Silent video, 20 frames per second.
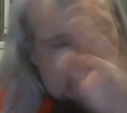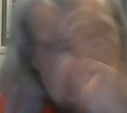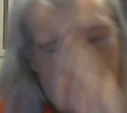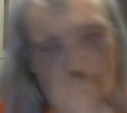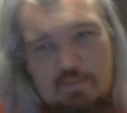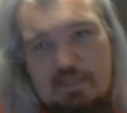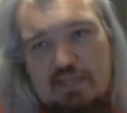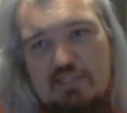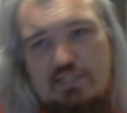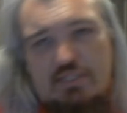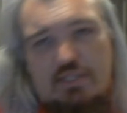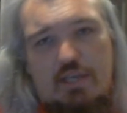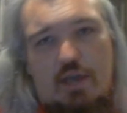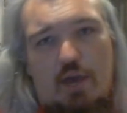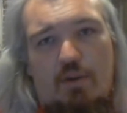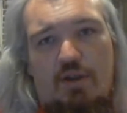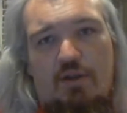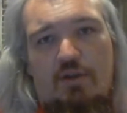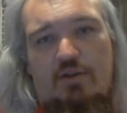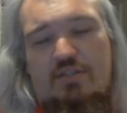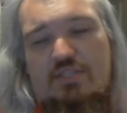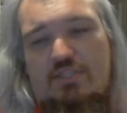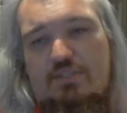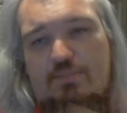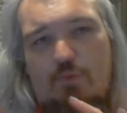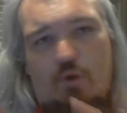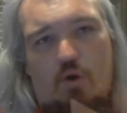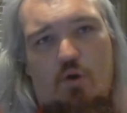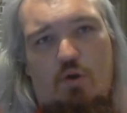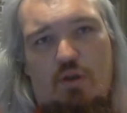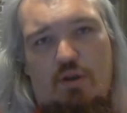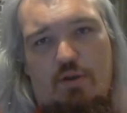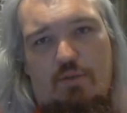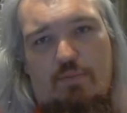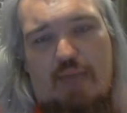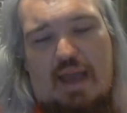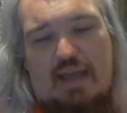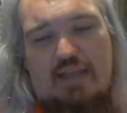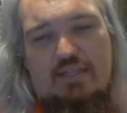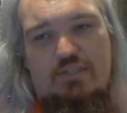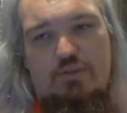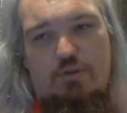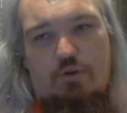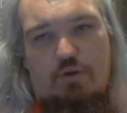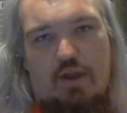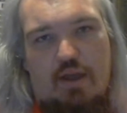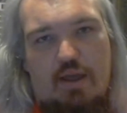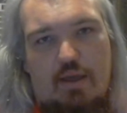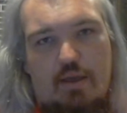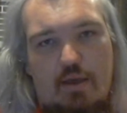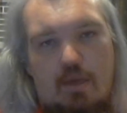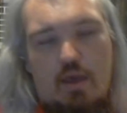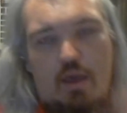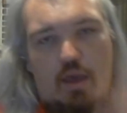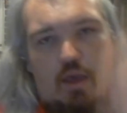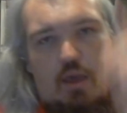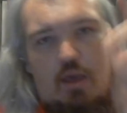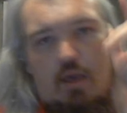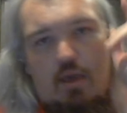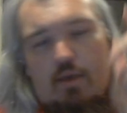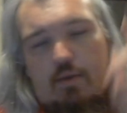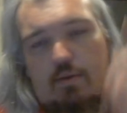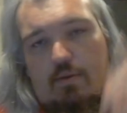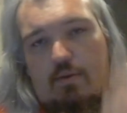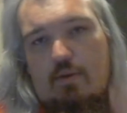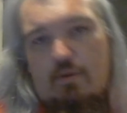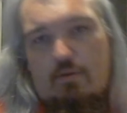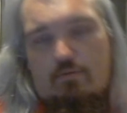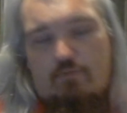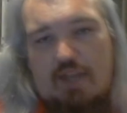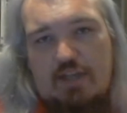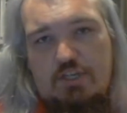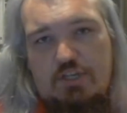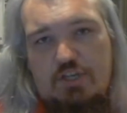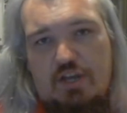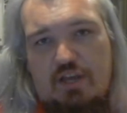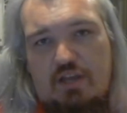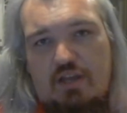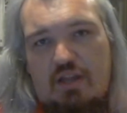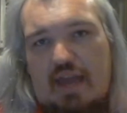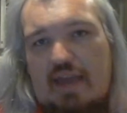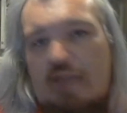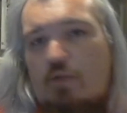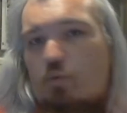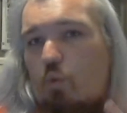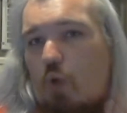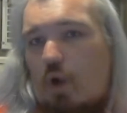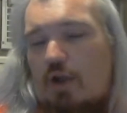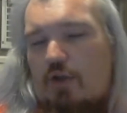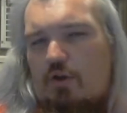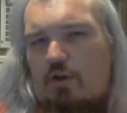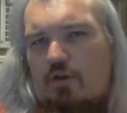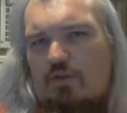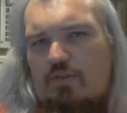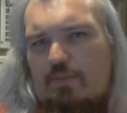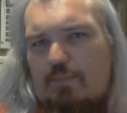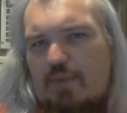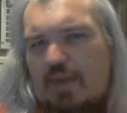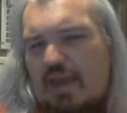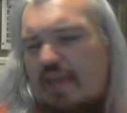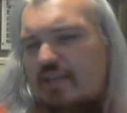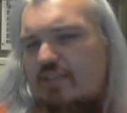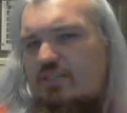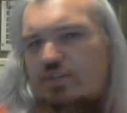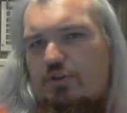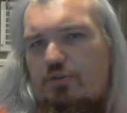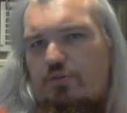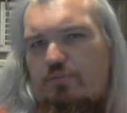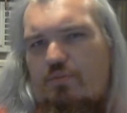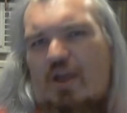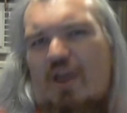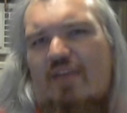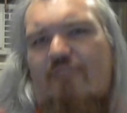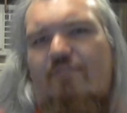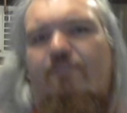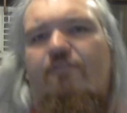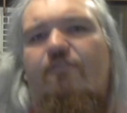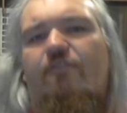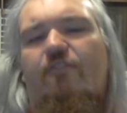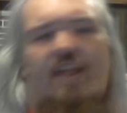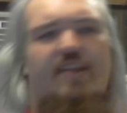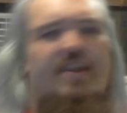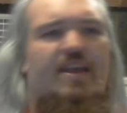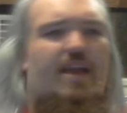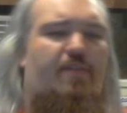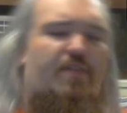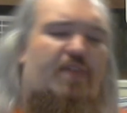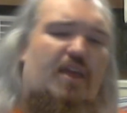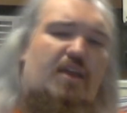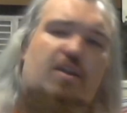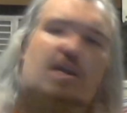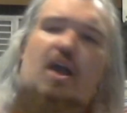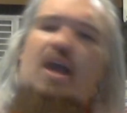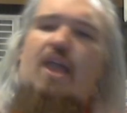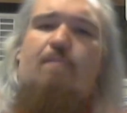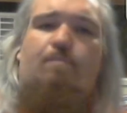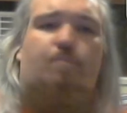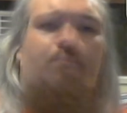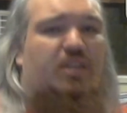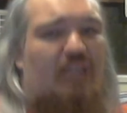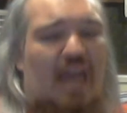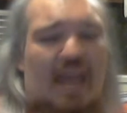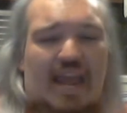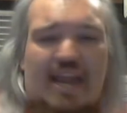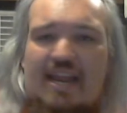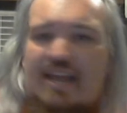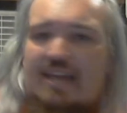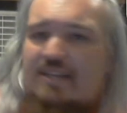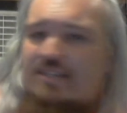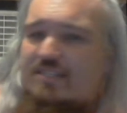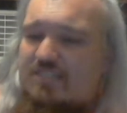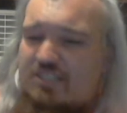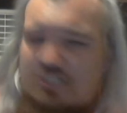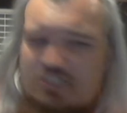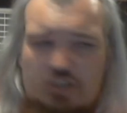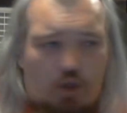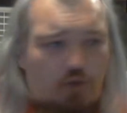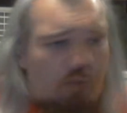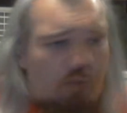let me just go on a small little backstory. Ratchet & Clank 1 on the PS2. My friend had that, and I played it so